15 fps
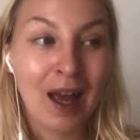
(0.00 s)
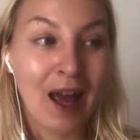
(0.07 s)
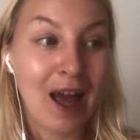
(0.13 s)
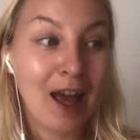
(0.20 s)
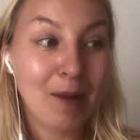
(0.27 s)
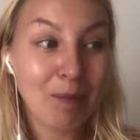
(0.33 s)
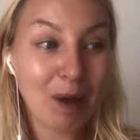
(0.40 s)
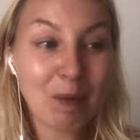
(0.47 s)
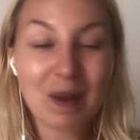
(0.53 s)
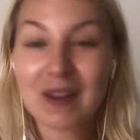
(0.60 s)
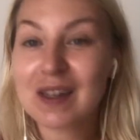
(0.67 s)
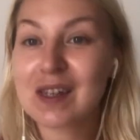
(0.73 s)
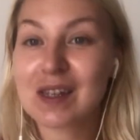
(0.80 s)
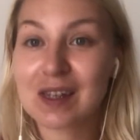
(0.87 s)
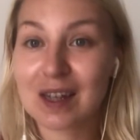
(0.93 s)
And maybe
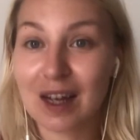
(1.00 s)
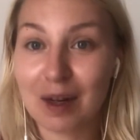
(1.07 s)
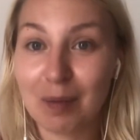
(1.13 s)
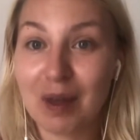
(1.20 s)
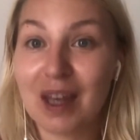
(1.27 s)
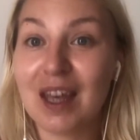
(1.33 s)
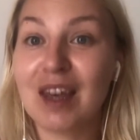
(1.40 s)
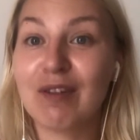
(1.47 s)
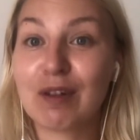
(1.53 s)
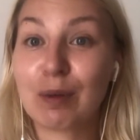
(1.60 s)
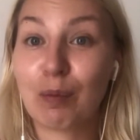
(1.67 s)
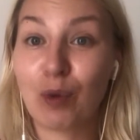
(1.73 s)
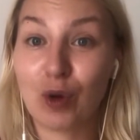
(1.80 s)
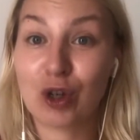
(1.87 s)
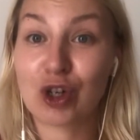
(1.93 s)
this is going to be even
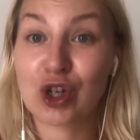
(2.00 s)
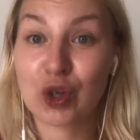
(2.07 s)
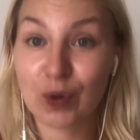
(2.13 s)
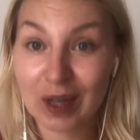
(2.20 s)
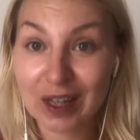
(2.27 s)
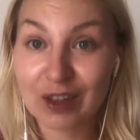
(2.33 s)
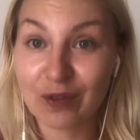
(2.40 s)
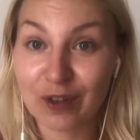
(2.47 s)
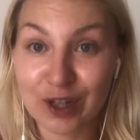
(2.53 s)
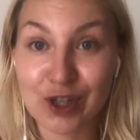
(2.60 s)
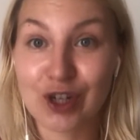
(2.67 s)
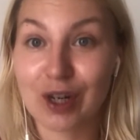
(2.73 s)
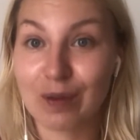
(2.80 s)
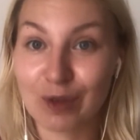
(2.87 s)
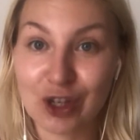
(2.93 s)
more shrinked
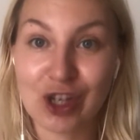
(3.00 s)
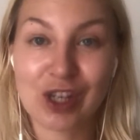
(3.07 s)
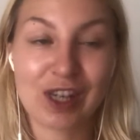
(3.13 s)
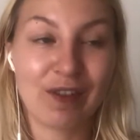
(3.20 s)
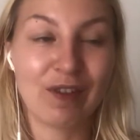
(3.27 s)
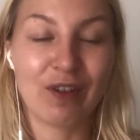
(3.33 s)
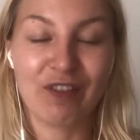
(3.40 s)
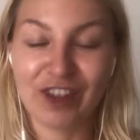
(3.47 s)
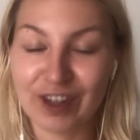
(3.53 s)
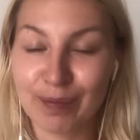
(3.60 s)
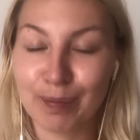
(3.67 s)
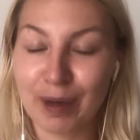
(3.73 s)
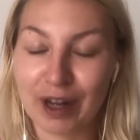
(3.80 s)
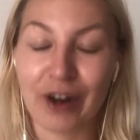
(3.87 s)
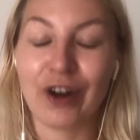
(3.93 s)
version, which is even
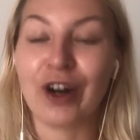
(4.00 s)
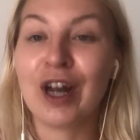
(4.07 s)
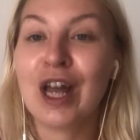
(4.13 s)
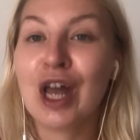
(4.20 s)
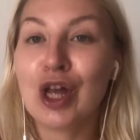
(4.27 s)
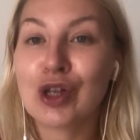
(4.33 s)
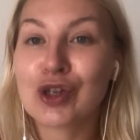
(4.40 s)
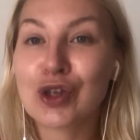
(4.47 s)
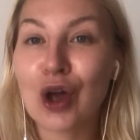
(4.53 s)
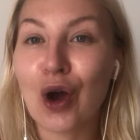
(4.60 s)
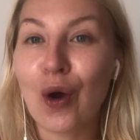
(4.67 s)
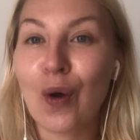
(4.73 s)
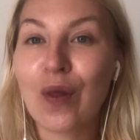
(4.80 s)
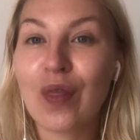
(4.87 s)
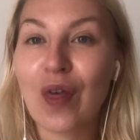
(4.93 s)
better.
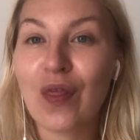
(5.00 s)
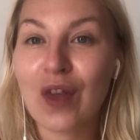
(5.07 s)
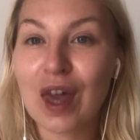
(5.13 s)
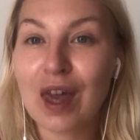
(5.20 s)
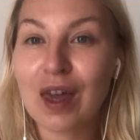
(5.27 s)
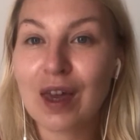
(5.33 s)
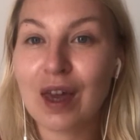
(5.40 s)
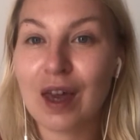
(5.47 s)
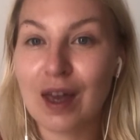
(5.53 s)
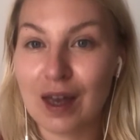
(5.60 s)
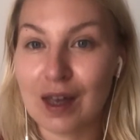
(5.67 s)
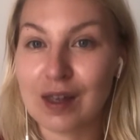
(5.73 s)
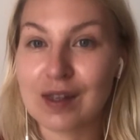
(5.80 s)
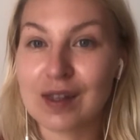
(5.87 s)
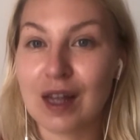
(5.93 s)
So the thing
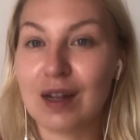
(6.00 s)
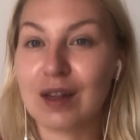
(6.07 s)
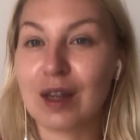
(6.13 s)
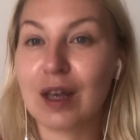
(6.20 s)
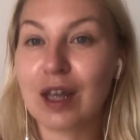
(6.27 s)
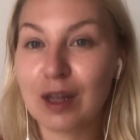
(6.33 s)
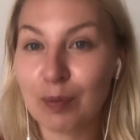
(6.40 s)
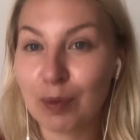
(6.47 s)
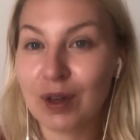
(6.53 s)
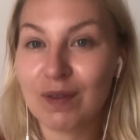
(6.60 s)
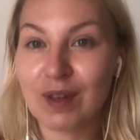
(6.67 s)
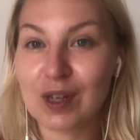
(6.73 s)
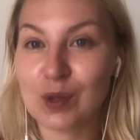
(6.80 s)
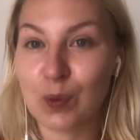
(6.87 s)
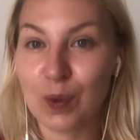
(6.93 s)
is that in the
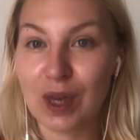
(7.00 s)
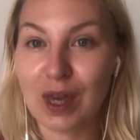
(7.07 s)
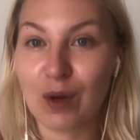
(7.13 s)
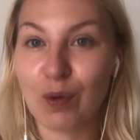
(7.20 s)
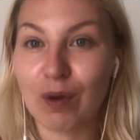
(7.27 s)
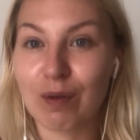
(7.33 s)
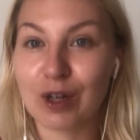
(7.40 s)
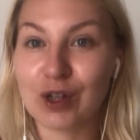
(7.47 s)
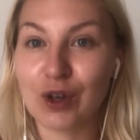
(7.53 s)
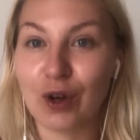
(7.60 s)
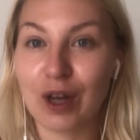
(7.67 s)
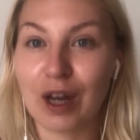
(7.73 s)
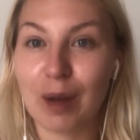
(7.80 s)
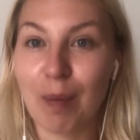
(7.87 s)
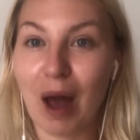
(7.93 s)
previous week, we were
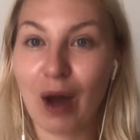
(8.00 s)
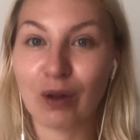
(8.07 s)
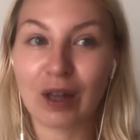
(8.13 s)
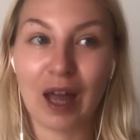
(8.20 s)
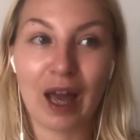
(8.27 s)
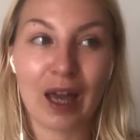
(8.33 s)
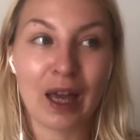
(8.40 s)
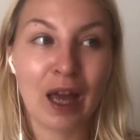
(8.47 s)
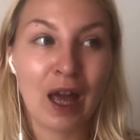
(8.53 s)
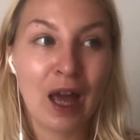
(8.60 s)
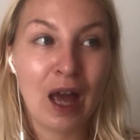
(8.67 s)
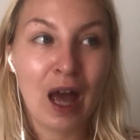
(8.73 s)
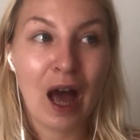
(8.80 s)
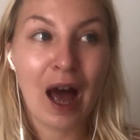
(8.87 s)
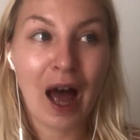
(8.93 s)
talking about like
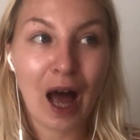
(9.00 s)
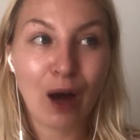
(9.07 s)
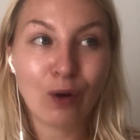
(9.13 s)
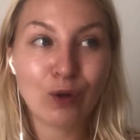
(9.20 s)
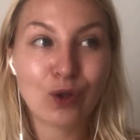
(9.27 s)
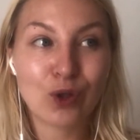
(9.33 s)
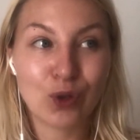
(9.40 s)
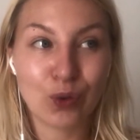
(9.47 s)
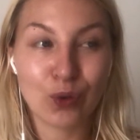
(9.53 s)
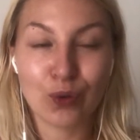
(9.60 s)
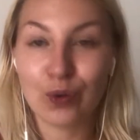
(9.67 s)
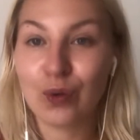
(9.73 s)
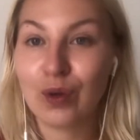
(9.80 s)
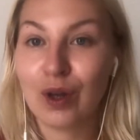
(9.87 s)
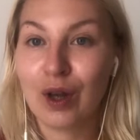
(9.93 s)
how
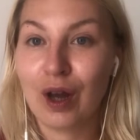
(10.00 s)
to